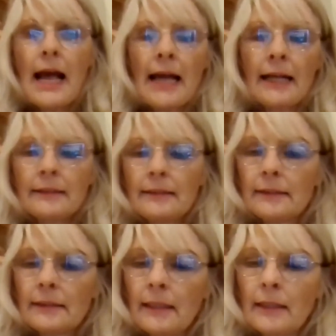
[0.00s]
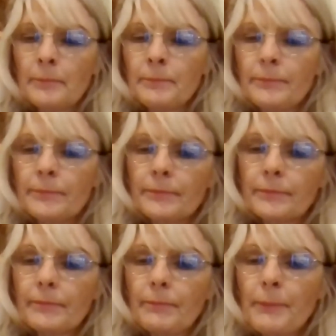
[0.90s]
and
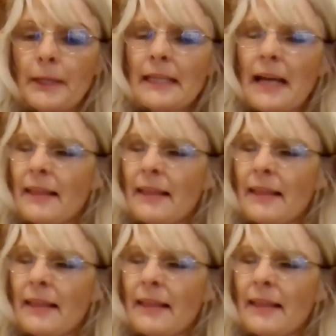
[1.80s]
but yeah,